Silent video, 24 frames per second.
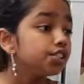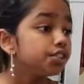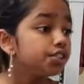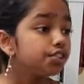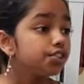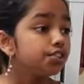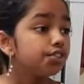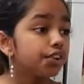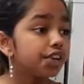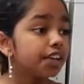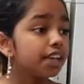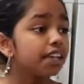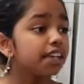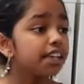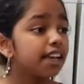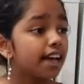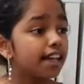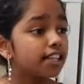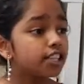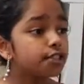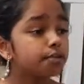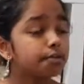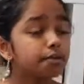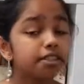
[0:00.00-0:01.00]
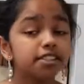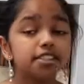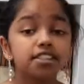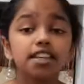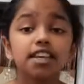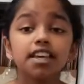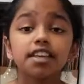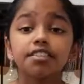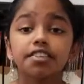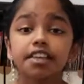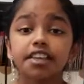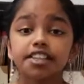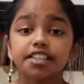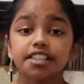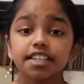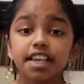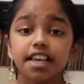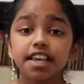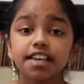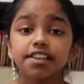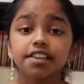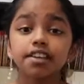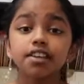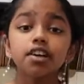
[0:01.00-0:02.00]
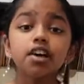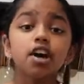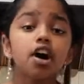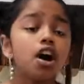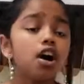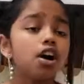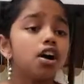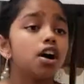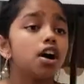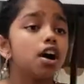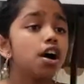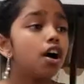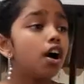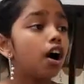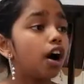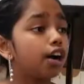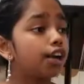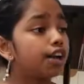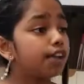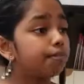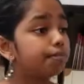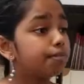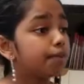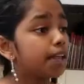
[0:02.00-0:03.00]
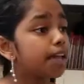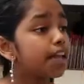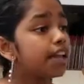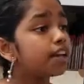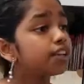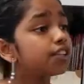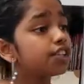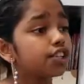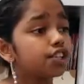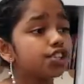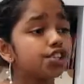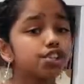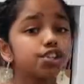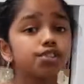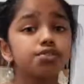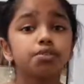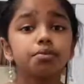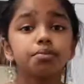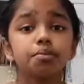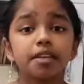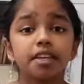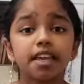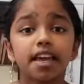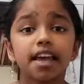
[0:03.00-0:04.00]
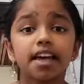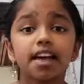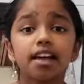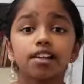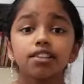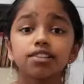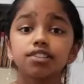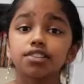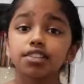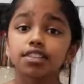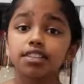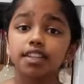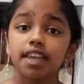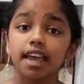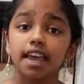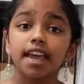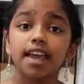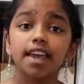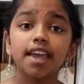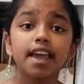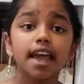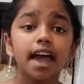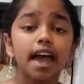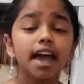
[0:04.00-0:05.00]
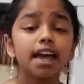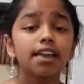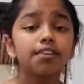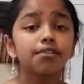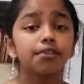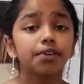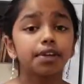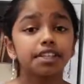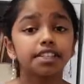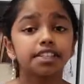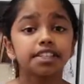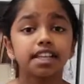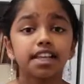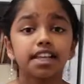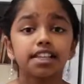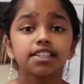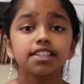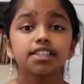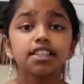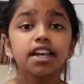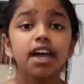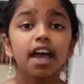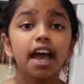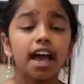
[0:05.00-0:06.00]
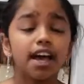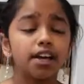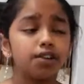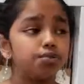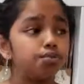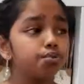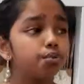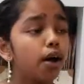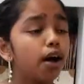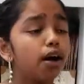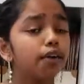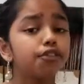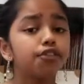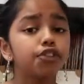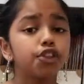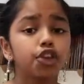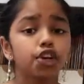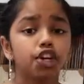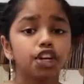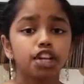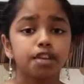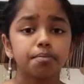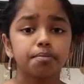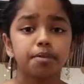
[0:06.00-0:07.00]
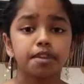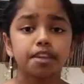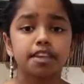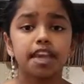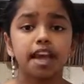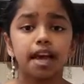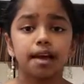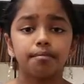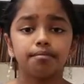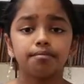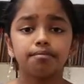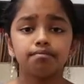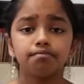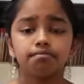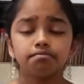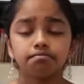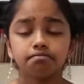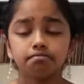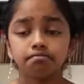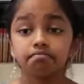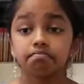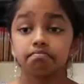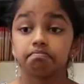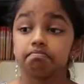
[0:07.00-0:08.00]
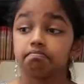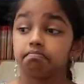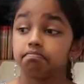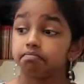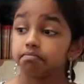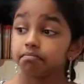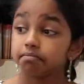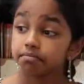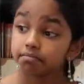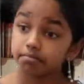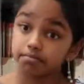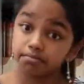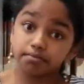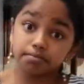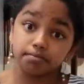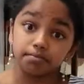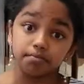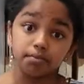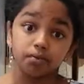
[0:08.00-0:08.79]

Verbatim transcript: During announcements, they said, uh, play auditions will be held today at recess at 12.30 p.m. Hmm,